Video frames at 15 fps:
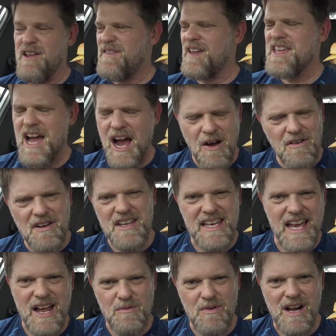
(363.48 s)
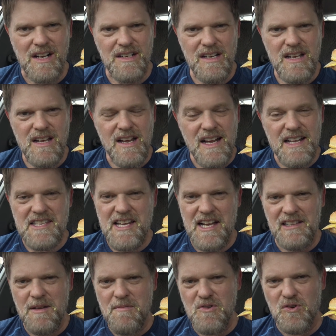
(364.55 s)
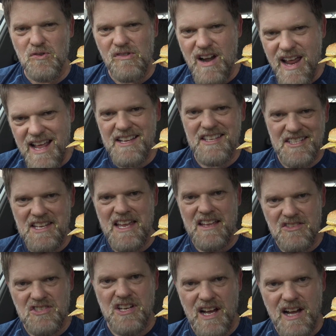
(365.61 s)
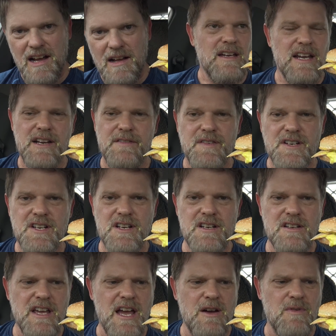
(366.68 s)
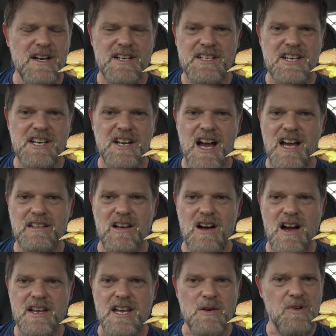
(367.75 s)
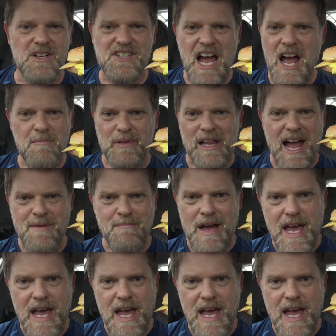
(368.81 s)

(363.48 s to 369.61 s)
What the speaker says: If you go and get one, tell them Greg sent you. And if you do get one and you don't like it, well, don't blame